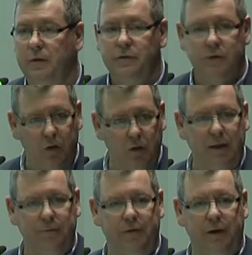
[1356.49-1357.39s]
So
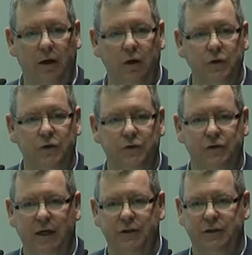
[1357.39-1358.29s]
looking for inclusion
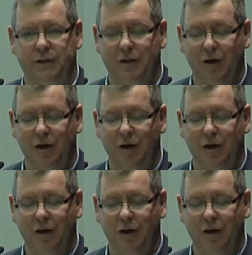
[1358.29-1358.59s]
strategies